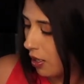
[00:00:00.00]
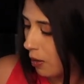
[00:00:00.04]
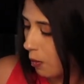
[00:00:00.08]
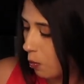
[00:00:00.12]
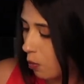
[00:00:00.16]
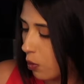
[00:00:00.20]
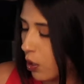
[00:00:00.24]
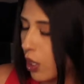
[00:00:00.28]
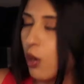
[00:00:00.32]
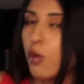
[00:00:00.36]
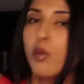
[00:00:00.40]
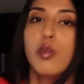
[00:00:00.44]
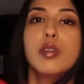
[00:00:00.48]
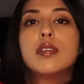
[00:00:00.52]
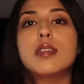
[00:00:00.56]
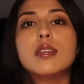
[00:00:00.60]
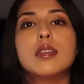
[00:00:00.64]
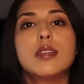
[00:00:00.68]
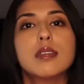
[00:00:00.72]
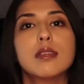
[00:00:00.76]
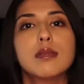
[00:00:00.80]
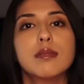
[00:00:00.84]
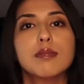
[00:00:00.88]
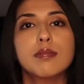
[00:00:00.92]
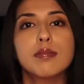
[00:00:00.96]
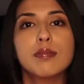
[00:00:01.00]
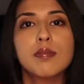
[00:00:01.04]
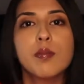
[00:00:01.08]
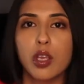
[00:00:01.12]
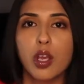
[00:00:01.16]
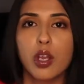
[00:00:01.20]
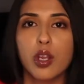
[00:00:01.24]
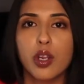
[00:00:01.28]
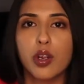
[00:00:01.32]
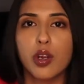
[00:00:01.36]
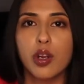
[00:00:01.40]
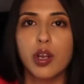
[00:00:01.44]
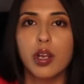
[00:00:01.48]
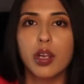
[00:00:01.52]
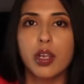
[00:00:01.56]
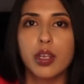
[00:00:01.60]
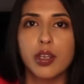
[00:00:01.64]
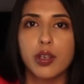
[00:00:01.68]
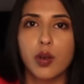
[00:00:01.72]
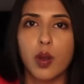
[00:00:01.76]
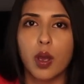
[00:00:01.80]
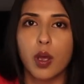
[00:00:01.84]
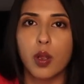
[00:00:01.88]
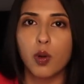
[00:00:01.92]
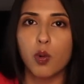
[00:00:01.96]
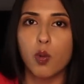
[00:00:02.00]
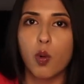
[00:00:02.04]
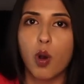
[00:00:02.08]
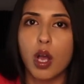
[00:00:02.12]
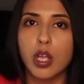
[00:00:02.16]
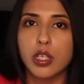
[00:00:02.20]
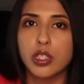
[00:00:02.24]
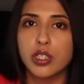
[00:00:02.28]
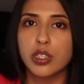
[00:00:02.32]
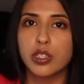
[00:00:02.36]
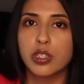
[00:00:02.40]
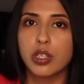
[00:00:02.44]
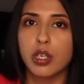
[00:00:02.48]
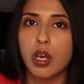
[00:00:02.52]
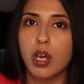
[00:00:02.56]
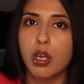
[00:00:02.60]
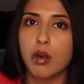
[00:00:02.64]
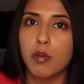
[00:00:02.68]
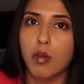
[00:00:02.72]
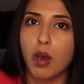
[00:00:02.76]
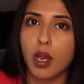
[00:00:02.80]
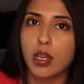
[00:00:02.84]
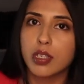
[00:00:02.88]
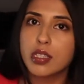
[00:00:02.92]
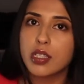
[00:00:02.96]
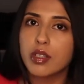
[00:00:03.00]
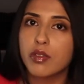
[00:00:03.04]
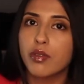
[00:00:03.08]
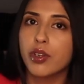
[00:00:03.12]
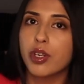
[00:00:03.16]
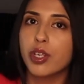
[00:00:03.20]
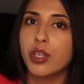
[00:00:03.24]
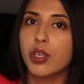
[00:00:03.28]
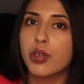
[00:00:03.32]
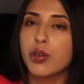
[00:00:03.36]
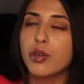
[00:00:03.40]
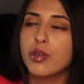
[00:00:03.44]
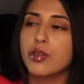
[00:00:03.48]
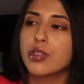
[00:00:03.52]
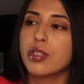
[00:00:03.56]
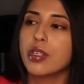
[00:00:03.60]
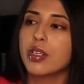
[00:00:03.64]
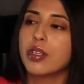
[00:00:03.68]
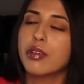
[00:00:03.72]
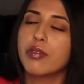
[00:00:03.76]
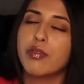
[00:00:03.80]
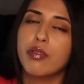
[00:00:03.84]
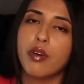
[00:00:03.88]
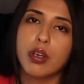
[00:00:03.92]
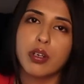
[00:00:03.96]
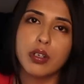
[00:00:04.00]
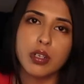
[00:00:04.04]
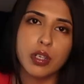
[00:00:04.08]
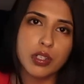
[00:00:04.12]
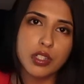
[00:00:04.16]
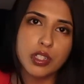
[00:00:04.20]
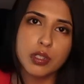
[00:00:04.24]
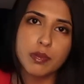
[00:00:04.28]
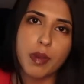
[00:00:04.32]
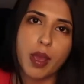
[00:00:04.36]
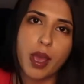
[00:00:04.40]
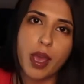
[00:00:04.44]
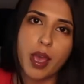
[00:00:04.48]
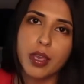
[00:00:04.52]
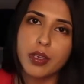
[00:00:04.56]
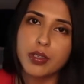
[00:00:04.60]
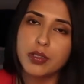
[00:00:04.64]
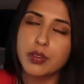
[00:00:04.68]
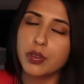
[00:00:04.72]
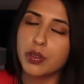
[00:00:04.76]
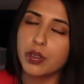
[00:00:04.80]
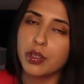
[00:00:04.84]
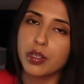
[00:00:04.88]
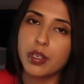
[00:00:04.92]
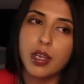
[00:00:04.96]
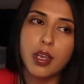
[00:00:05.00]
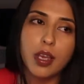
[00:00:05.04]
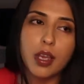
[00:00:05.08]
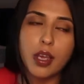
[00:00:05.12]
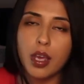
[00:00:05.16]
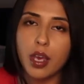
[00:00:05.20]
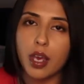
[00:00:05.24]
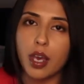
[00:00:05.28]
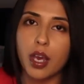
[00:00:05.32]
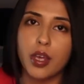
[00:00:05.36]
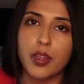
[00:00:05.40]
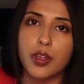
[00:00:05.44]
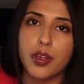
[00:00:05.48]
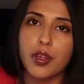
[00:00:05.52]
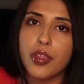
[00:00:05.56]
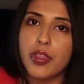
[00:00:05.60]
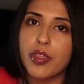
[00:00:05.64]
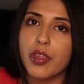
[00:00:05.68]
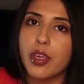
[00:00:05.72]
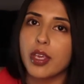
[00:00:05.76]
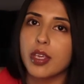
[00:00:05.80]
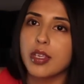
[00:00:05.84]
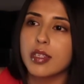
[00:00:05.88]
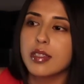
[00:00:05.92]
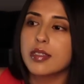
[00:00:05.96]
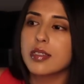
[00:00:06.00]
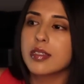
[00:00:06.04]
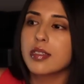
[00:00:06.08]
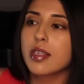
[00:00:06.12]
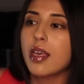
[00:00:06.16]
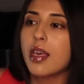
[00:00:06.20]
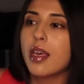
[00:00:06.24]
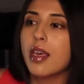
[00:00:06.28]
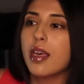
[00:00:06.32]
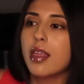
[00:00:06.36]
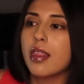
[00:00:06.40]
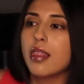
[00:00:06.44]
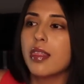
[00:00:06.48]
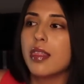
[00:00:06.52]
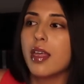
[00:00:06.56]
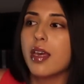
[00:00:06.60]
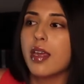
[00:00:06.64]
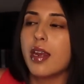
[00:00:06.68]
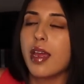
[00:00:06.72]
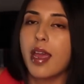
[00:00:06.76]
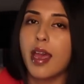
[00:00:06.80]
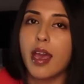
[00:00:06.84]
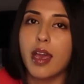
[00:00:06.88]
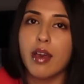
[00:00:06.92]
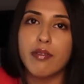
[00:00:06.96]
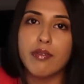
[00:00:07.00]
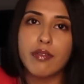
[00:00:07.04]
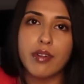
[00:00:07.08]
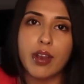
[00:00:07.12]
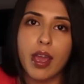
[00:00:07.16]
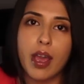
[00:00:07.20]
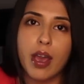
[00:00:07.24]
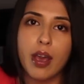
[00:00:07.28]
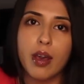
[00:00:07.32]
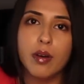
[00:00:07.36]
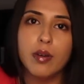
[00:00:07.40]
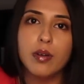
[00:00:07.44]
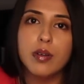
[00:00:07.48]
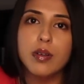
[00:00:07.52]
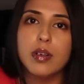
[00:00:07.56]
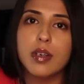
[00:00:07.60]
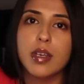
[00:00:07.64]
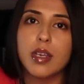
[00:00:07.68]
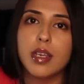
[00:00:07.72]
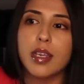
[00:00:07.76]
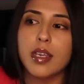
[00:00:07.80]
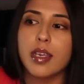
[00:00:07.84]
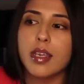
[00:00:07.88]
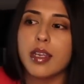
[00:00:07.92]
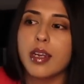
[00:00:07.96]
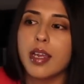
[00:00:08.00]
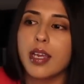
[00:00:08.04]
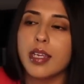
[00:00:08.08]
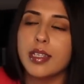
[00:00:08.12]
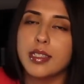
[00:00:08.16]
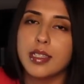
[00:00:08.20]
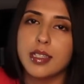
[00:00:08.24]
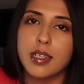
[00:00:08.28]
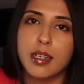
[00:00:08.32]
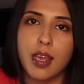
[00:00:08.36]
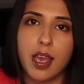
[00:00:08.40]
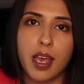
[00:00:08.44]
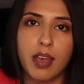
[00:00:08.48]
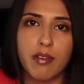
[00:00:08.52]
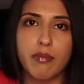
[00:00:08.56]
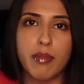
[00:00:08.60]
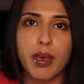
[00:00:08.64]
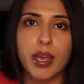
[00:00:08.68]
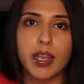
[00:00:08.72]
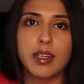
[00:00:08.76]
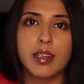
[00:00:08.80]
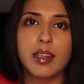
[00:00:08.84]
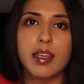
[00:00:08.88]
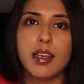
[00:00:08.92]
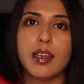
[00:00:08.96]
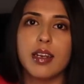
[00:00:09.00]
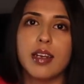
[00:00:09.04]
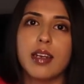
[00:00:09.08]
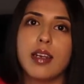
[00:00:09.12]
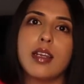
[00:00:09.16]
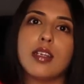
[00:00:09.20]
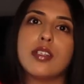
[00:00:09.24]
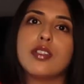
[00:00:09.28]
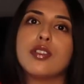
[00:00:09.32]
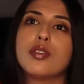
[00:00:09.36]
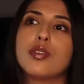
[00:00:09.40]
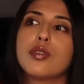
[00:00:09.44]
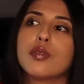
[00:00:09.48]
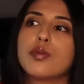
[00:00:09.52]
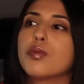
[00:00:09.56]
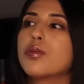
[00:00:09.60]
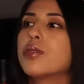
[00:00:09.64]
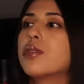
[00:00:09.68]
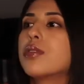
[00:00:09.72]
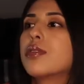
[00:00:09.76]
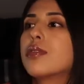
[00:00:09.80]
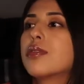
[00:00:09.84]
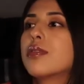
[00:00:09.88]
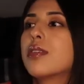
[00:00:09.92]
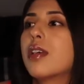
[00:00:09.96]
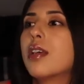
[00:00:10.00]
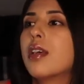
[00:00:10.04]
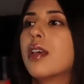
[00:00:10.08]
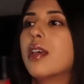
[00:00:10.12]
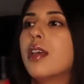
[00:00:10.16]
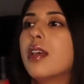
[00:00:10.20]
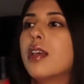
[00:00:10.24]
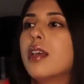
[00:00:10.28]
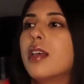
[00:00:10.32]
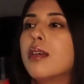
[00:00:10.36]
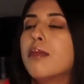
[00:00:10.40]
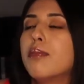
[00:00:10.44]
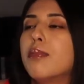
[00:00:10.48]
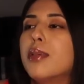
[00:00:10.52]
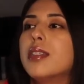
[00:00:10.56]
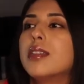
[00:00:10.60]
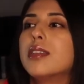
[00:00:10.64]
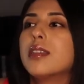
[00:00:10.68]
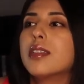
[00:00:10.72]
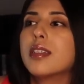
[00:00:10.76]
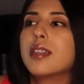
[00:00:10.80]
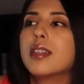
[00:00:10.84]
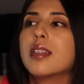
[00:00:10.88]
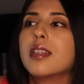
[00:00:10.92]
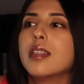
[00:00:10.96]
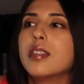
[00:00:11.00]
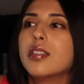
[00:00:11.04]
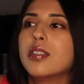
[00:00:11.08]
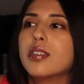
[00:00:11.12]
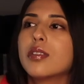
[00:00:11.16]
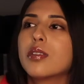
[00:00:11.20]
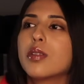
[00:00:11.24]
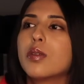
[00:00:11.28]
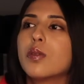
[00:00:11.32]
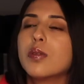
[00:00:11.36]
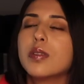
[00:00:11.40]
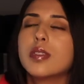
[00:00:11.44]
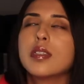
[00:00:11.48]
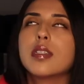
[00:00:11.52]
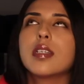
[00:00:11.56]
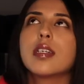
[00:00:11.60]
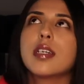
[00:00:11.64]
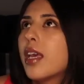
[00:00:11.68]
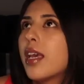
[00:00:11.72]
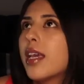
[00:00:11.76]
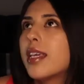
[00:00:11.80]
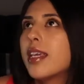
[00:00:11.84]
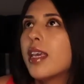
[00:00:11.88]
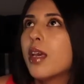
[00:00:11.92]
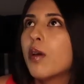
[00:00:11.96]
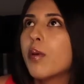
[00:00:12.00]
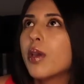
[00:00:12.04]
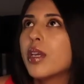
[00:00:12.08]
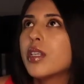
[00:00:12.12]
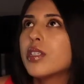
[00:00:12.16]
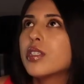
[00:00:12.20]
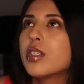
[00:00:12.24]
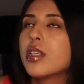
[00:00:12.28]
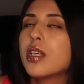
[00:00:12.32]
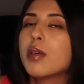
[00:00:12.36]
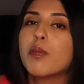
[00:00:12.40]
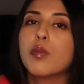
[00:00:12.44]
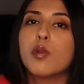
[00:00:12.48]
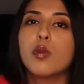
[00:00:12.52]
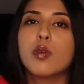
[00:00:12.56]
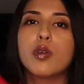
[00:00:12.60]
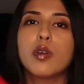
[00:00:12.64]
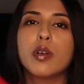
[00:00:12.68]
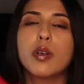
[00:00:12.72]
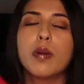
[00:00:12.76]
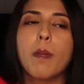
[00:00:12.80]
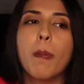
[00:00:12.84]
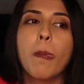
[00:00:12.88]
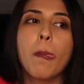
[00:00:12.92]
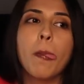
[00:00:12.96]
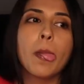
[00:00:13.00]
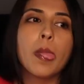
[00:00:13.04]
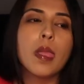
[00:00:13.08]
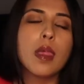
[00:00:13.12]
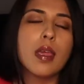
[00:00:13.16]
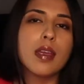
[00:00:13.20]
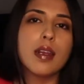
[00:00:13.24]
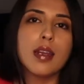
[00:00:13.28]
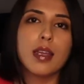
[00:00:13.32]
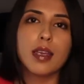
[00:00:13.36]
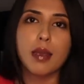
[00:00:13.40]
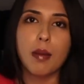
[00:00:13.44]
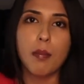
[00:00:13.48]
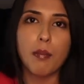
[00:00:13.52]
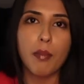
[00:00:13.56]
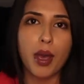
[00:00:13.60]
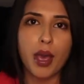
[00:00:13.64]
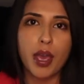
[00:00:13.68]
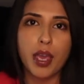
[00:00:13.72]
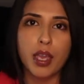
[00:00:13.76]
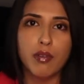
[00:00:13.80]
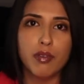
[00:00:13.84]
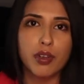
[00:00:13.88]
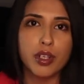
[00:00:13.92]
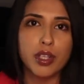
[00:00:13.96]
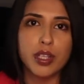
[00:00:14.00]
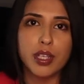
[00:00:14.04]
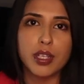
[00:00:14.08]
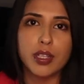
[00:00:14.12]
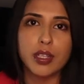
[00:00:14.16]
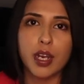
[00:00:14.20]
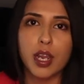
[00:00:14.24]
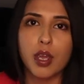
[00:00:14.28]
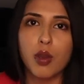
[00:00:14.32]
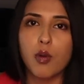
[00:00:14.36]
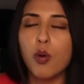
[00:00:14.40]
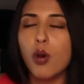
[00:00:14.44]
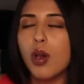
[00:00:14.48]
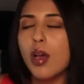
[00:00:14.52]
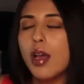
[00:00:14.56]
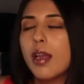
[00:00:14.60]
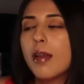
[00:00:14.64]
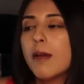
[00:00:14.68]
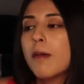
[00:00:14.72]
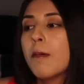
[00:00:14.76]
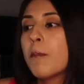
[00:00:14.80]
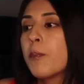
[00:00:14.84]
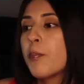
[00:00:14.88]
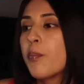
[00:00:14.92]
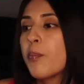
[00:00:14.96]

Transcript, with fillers: when I was younger, you know, I would watch unboxing videos of Von uh, Dutch bags or other things that I have now and I didn't have back then. I just was basically just always I can't wait till I'm older and I can buy everything that I want